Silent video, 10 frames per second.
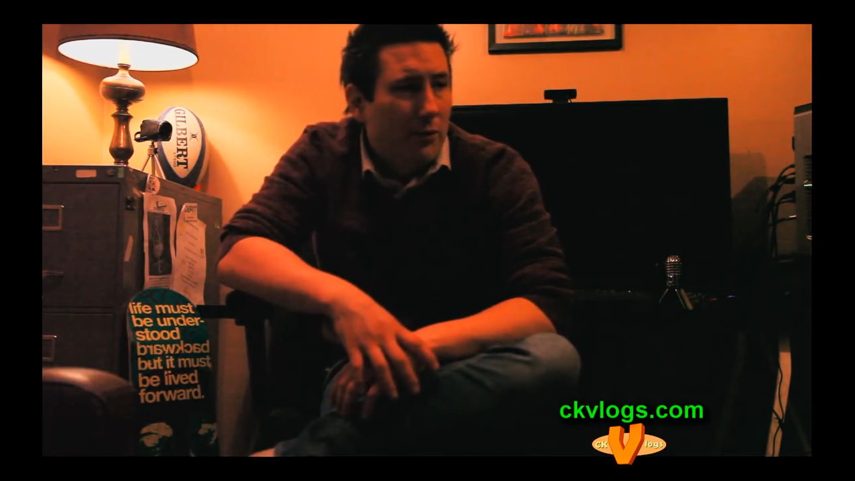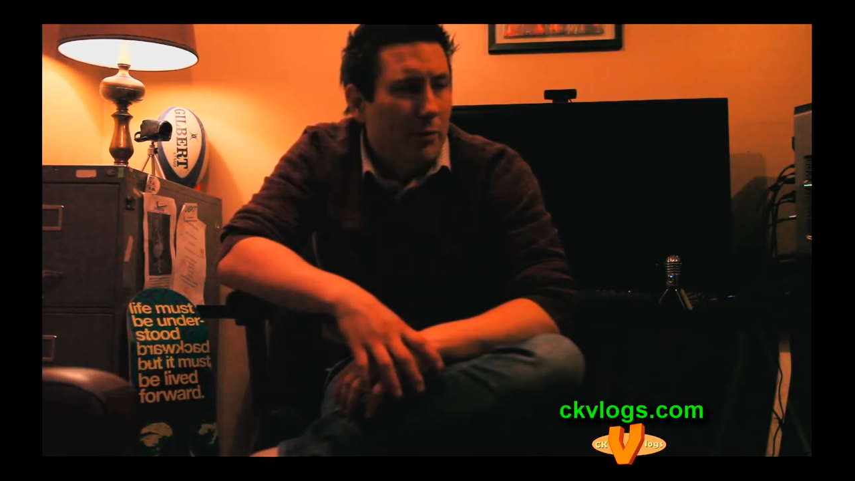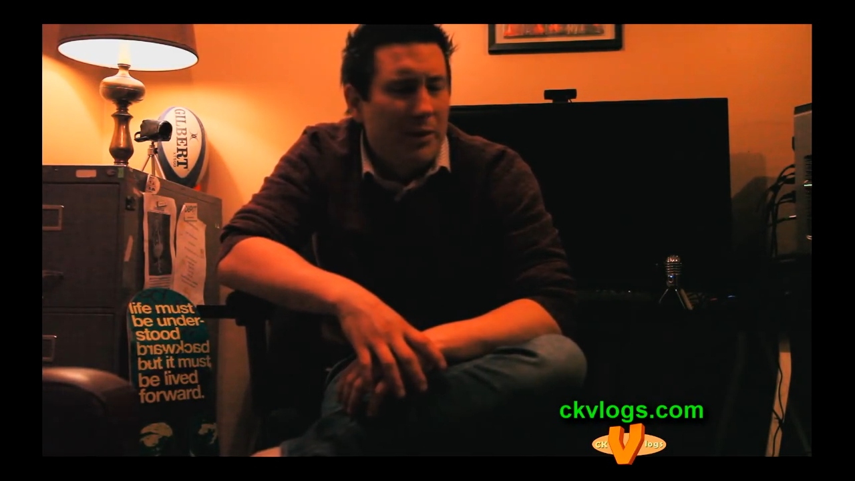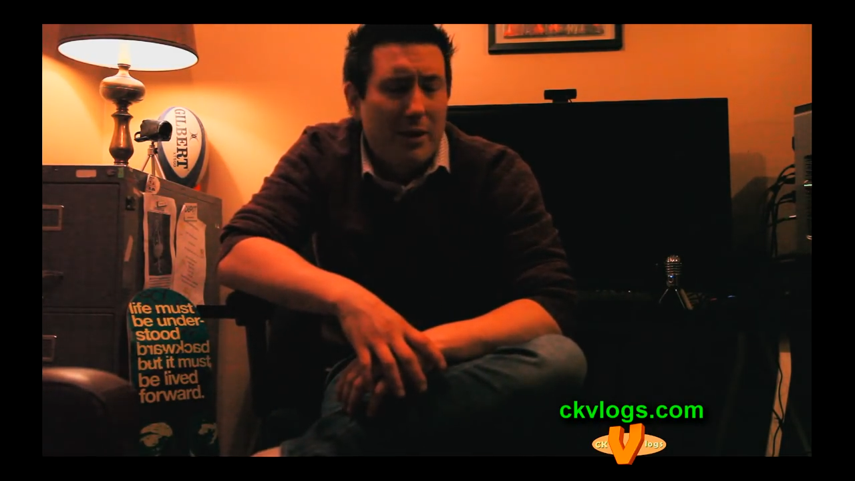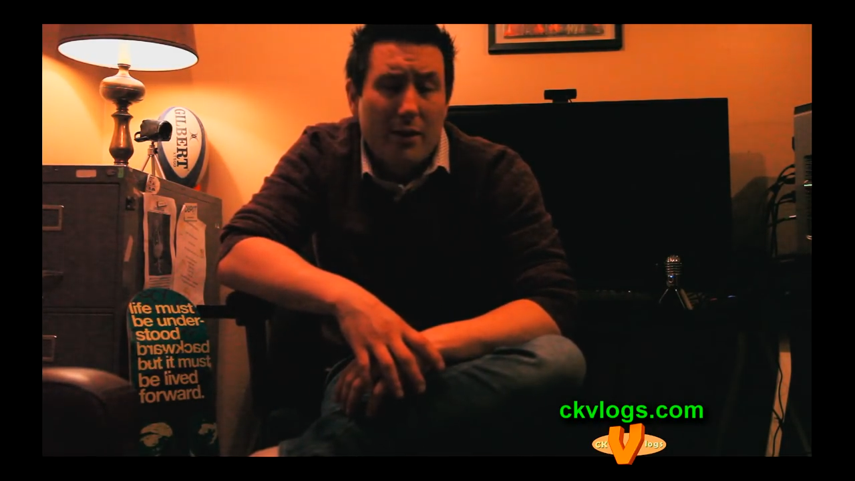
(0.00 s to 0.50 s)

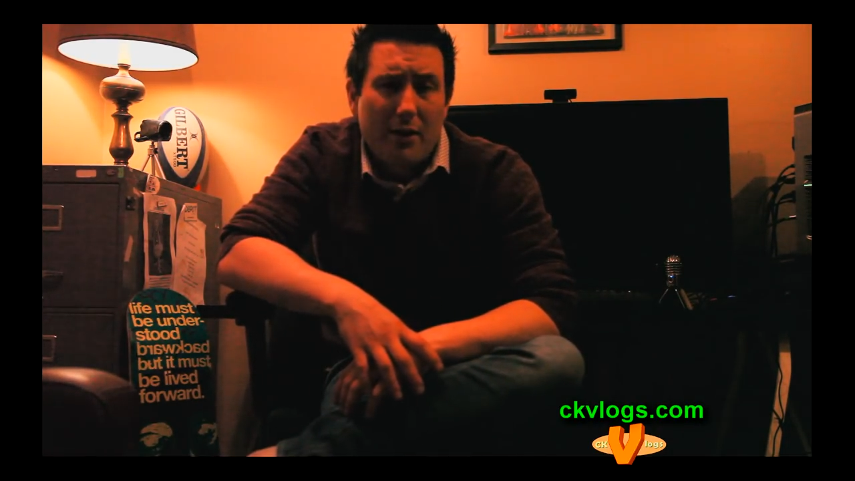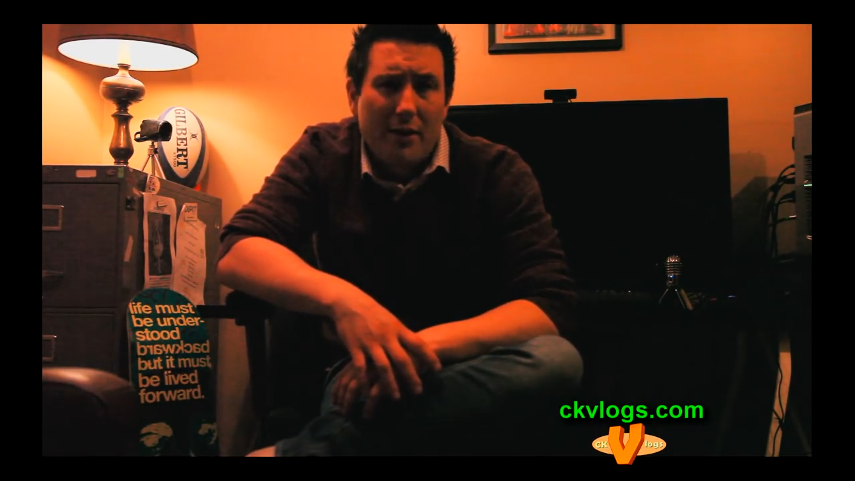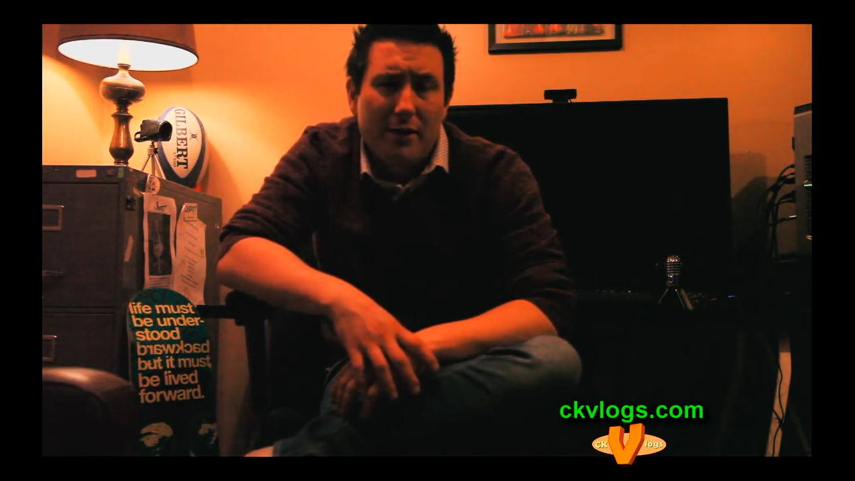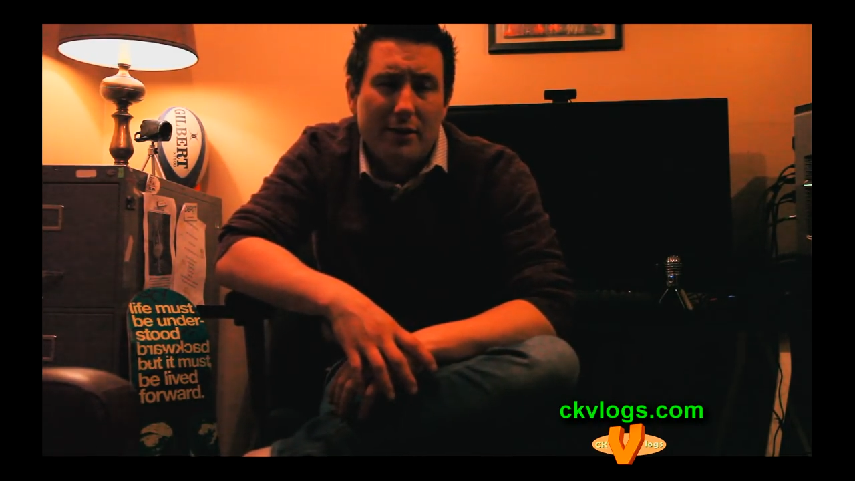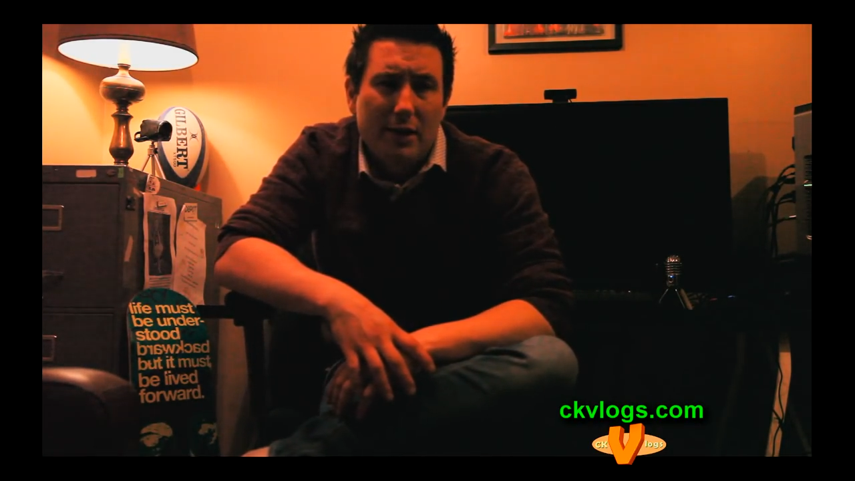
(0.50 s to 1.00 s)
will be
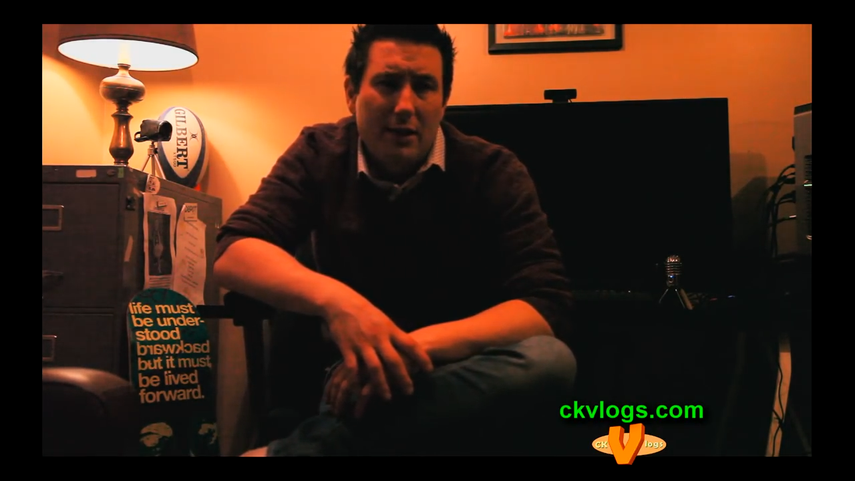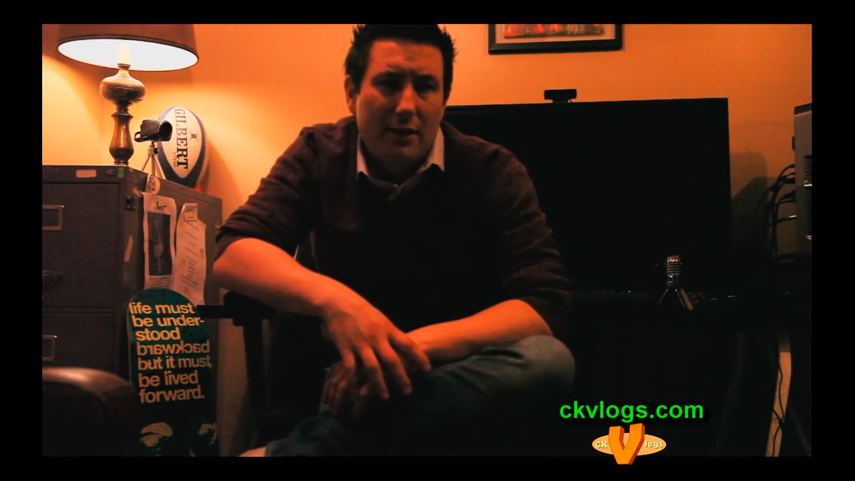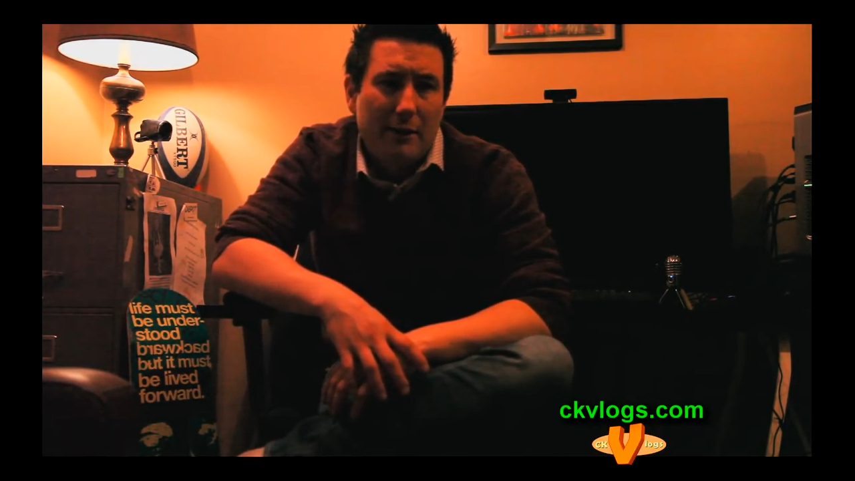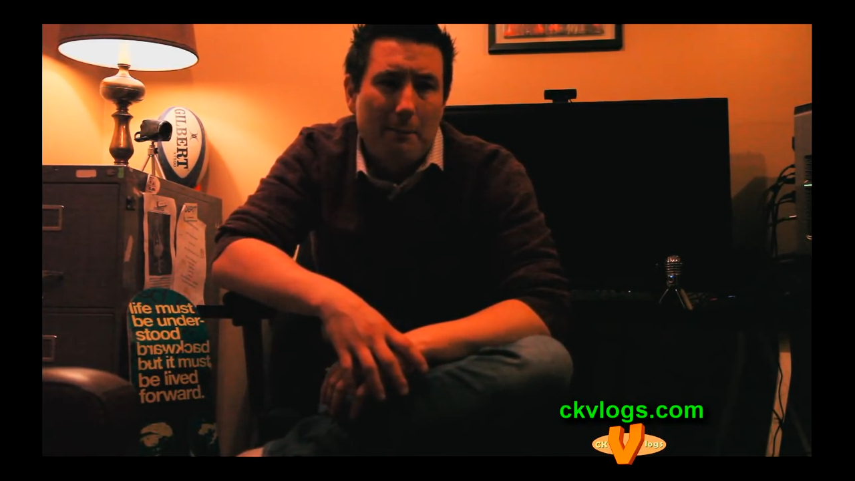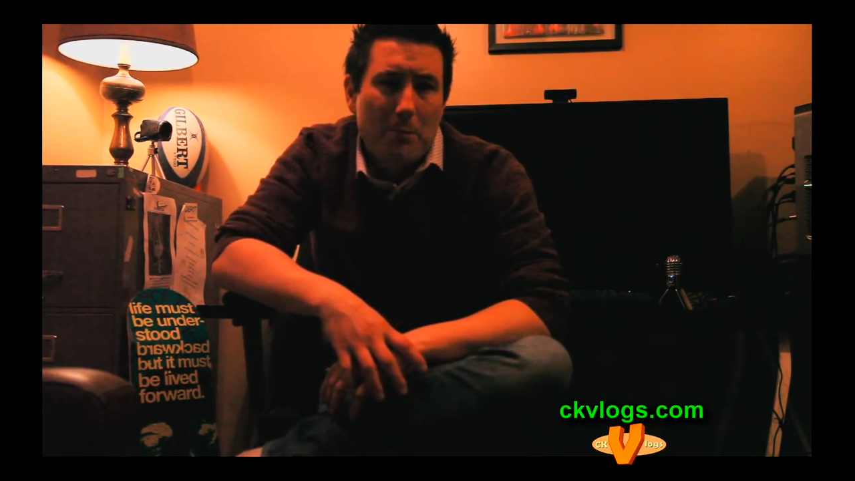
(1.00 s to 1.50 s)
on,
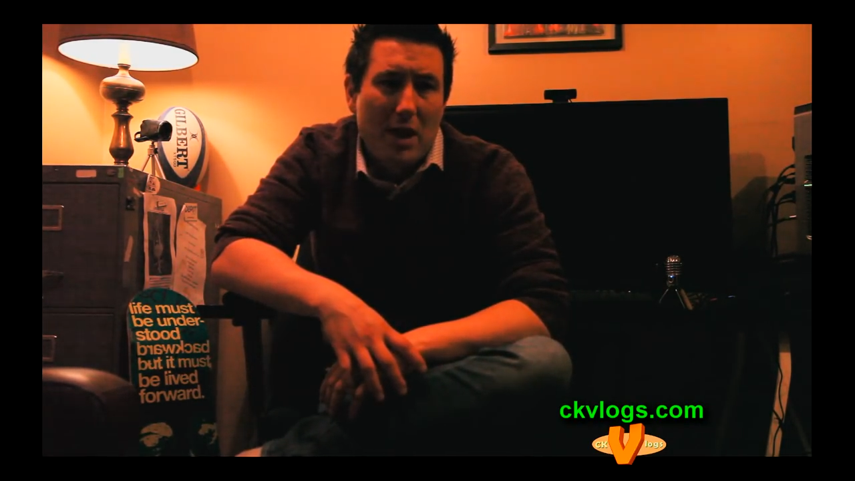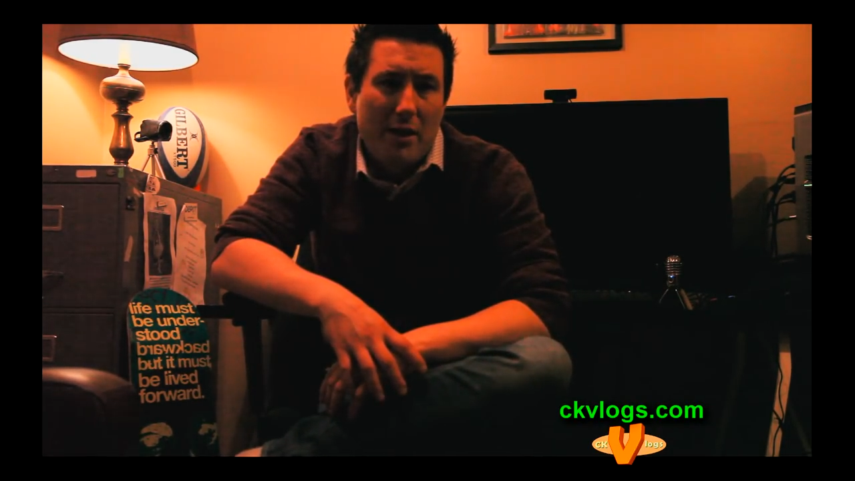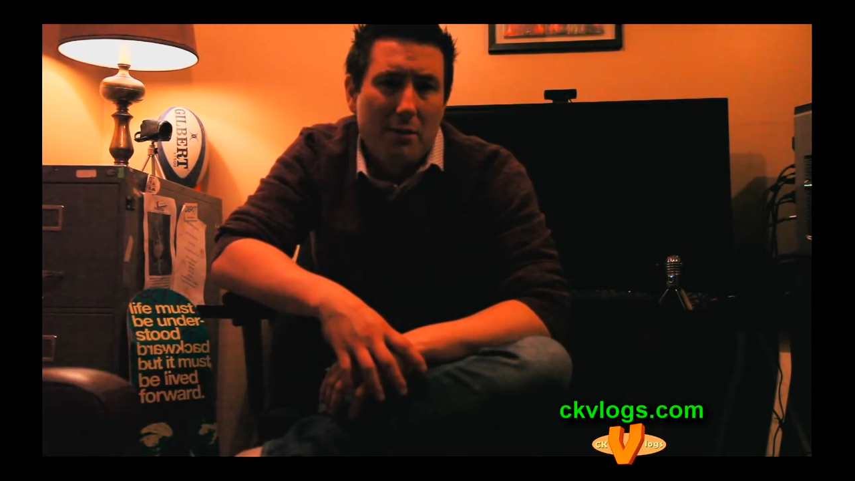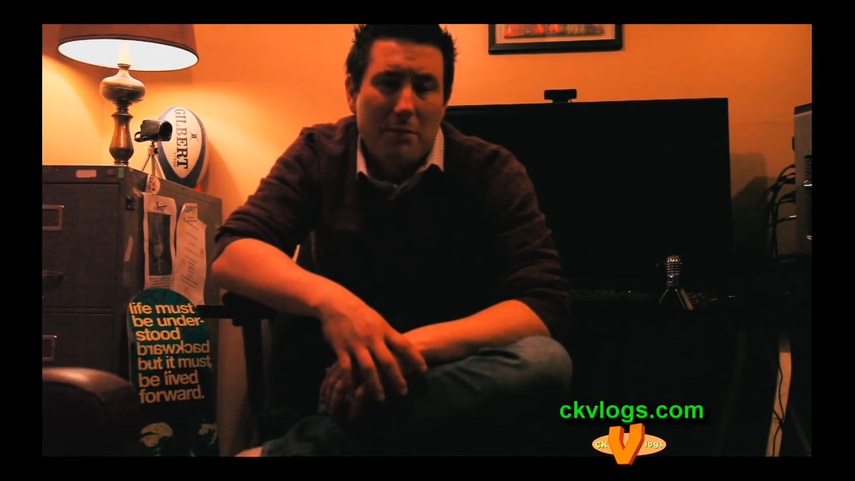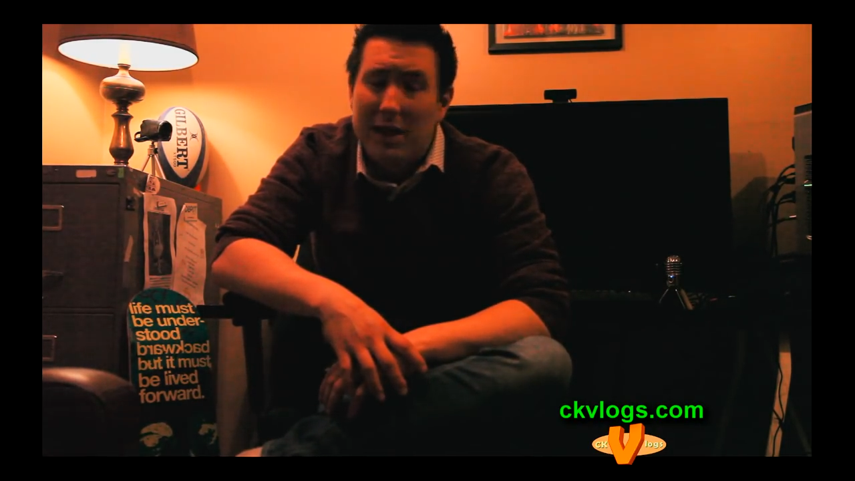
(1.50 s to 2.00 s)
um,
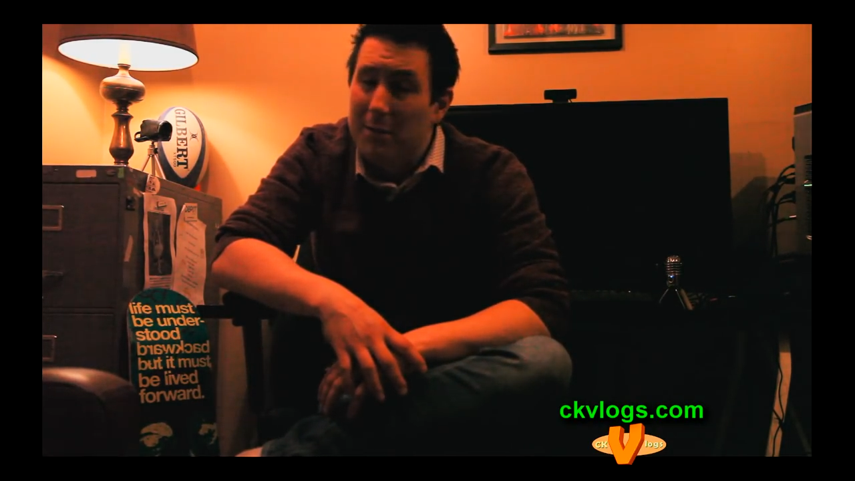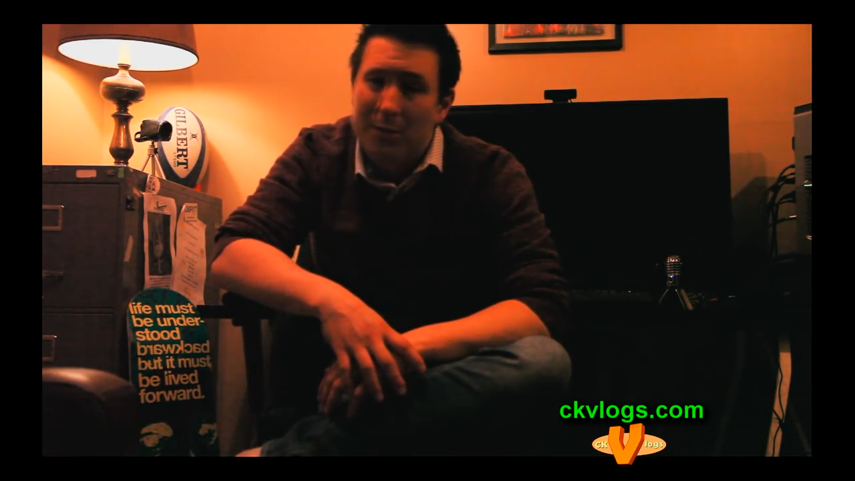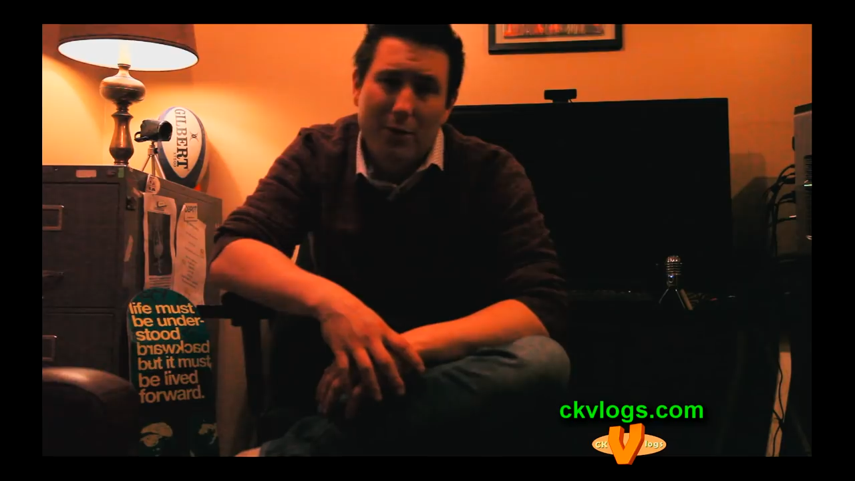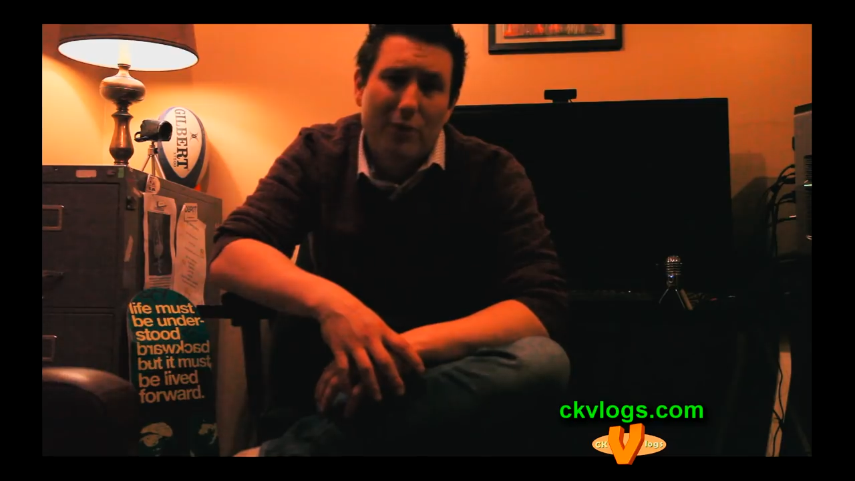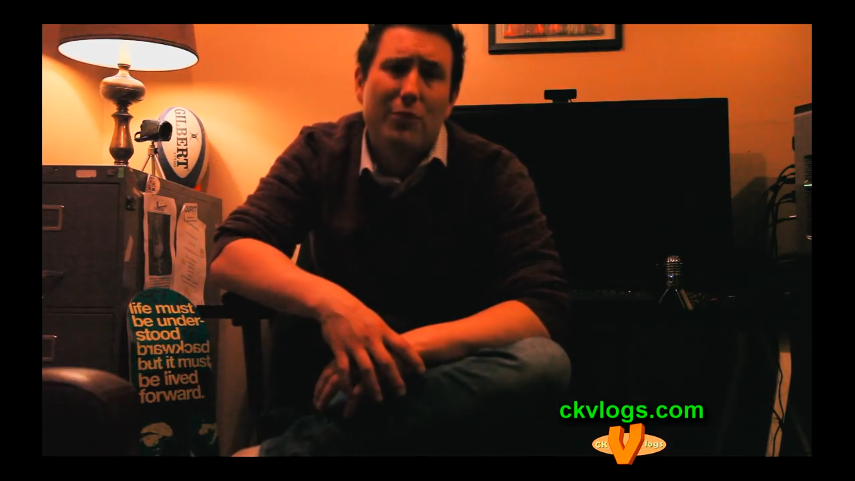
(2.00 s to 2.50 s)
and many more,